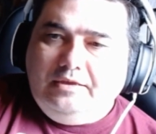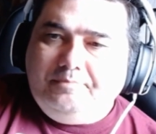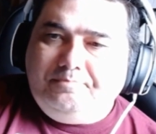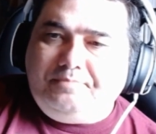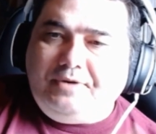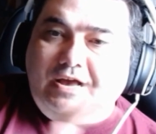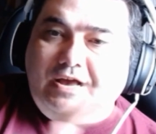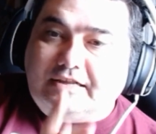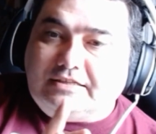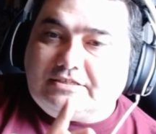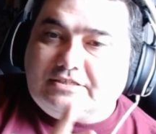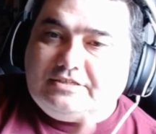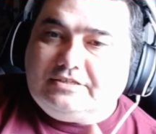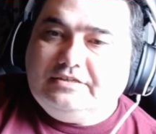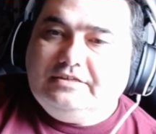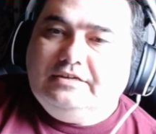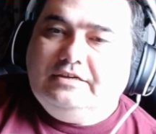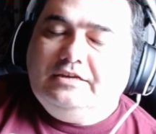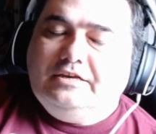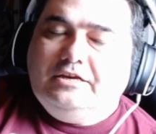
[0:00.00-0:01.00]
But
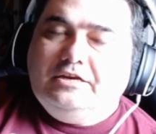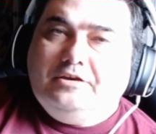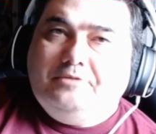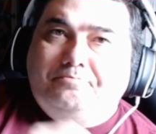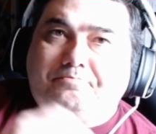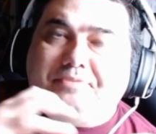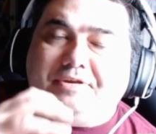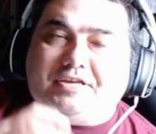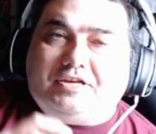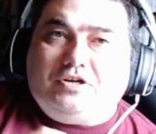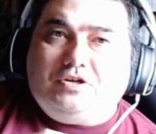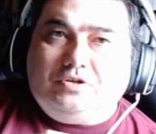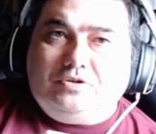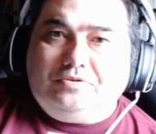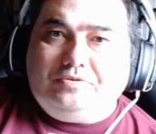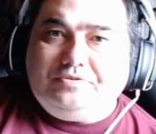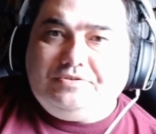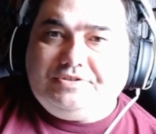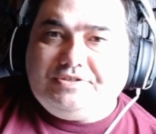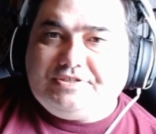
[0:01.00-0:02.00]

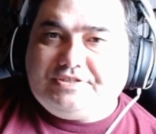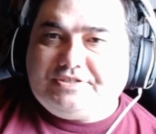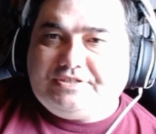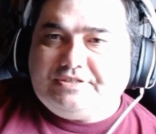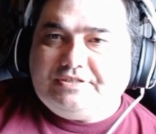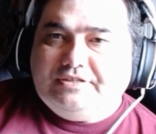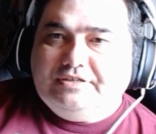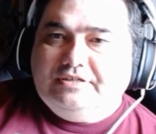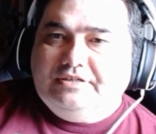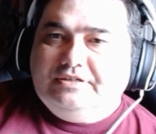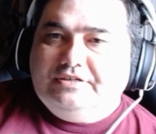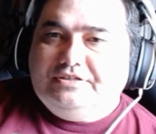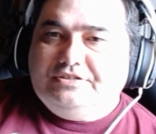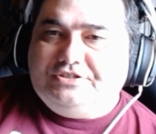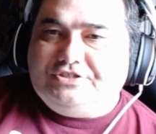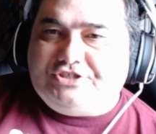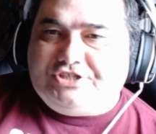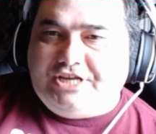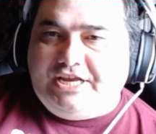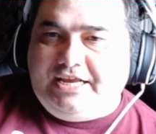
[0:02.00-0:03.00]
because
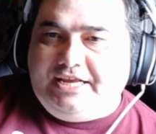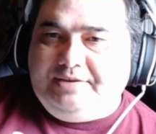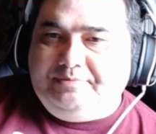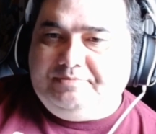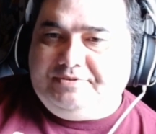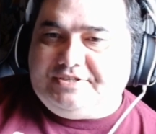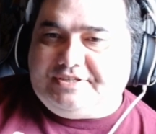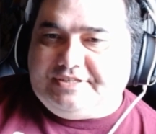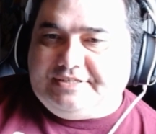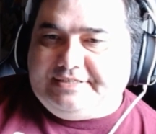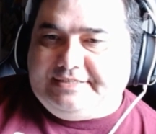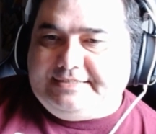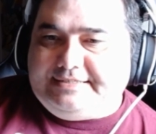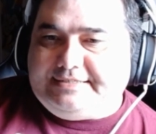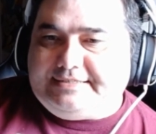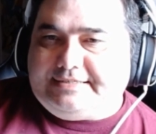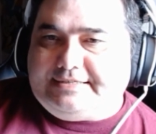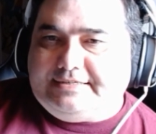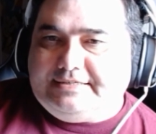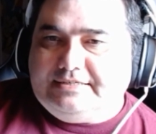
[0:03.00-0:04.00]

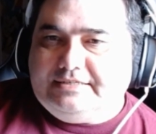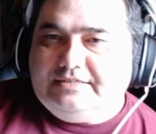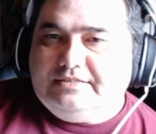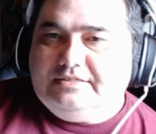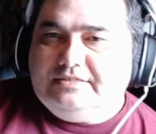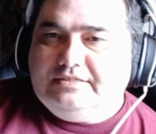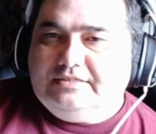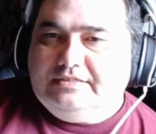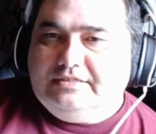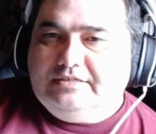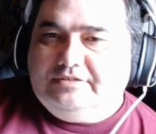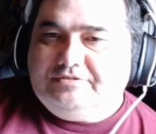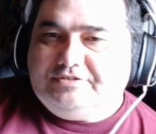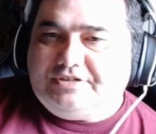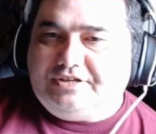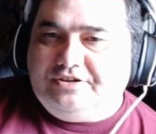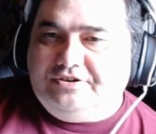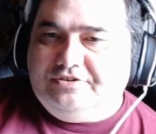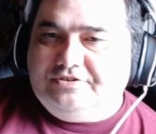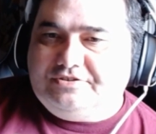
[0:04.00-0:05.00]
James's,
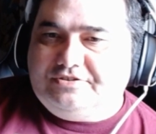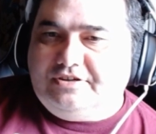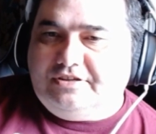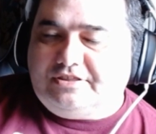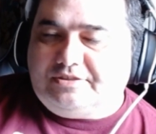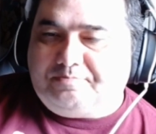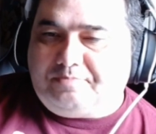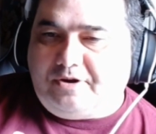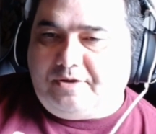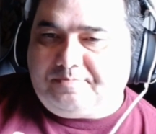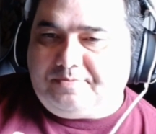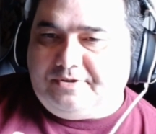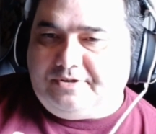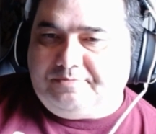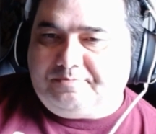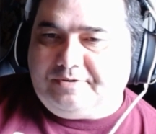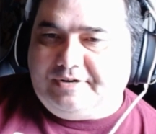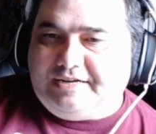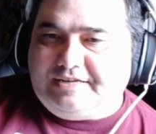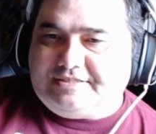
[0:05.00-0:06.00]
which I know is not the proper
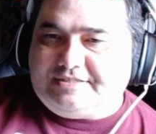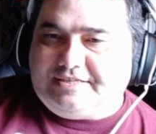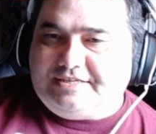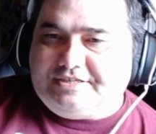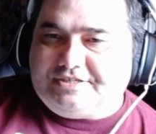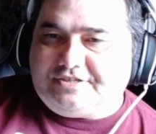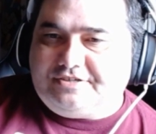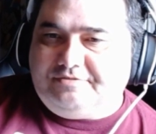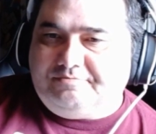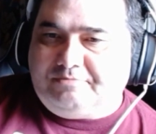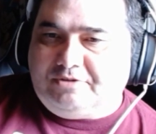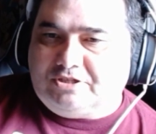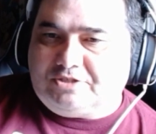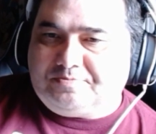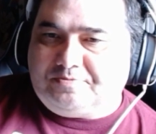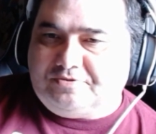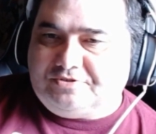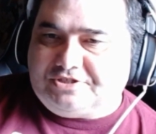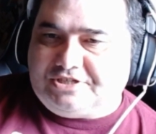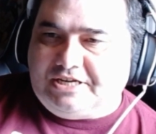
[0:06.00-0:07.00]
pronunciation of
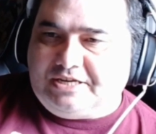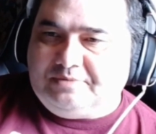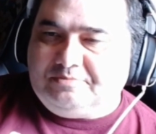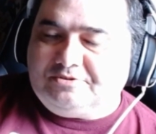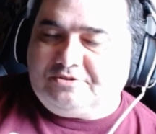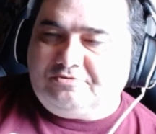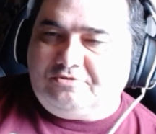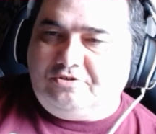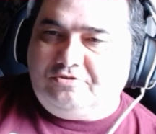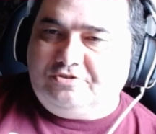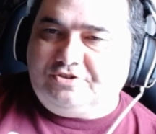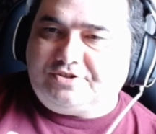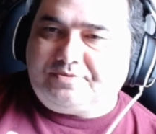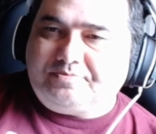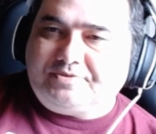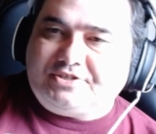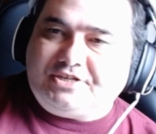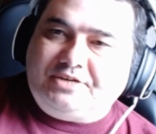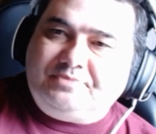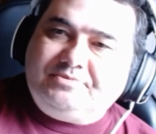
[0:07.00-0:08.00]
multiple James or ownership
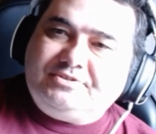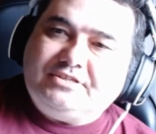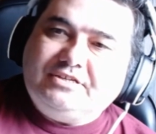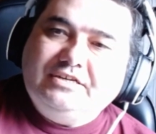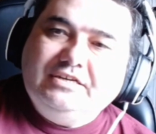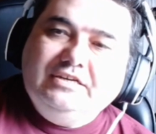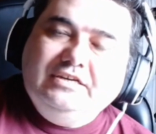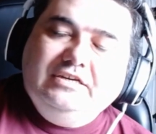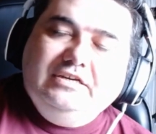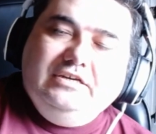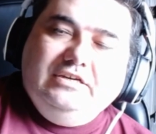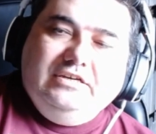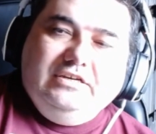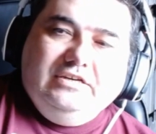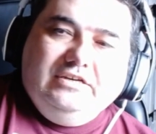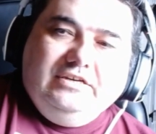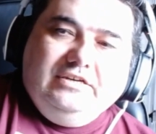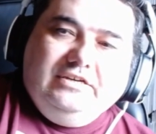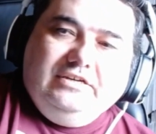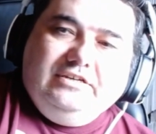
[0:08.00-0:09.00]
of James,
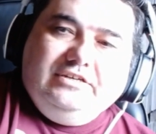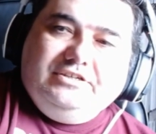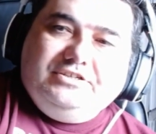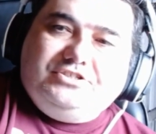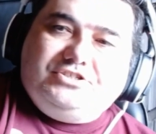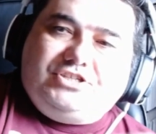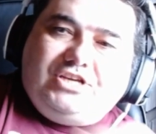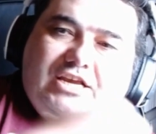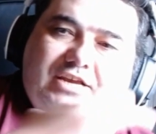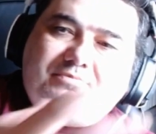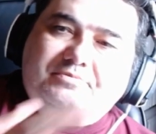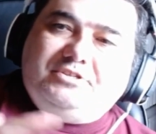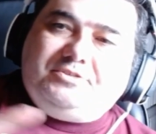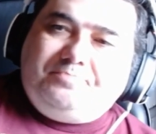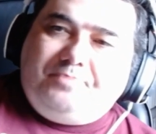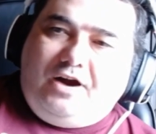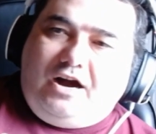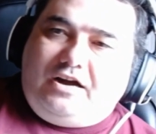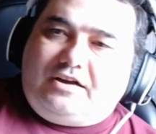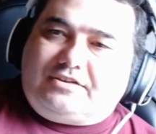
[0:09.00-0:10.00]
James'
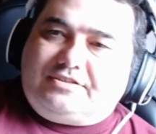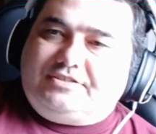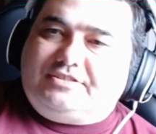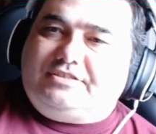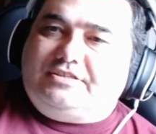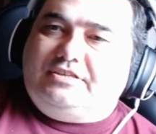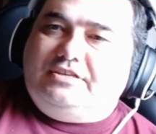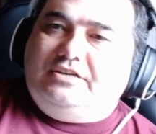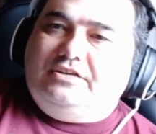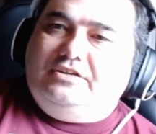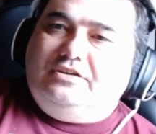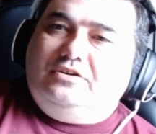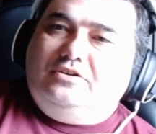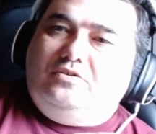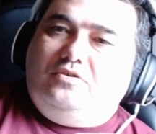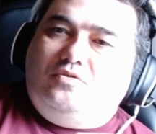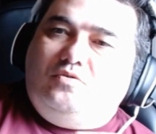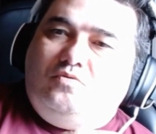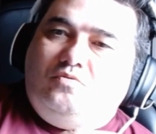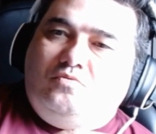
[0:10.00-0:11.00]
box
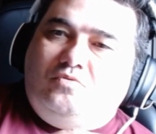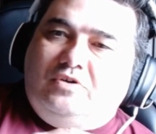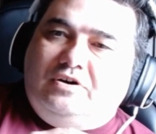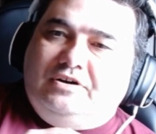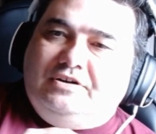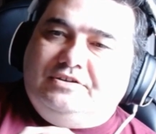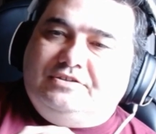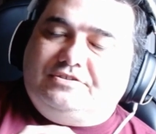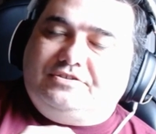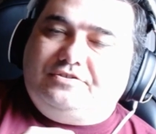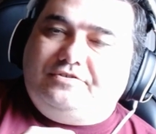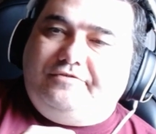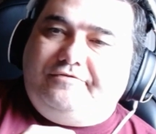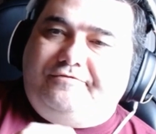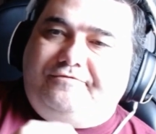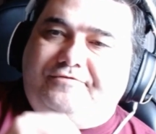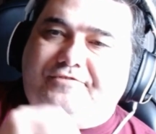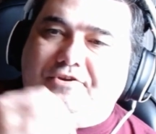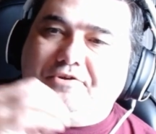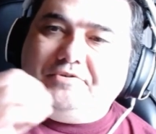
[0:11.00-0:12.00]
was
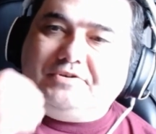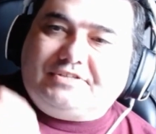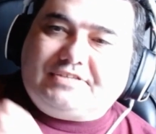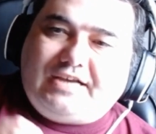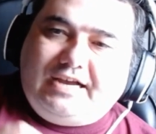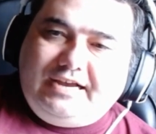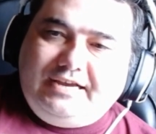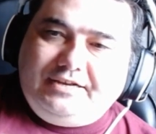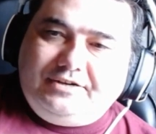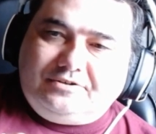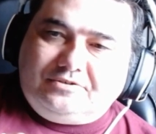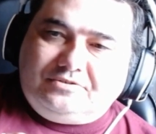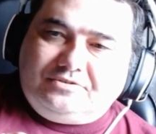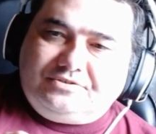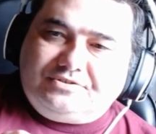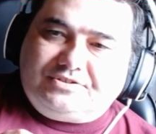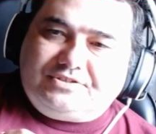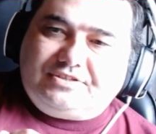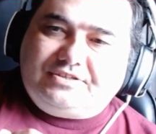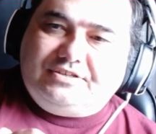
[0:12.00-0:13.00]
fewer
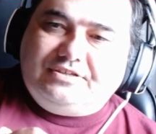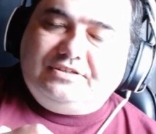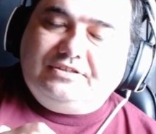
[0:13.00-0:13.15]
titles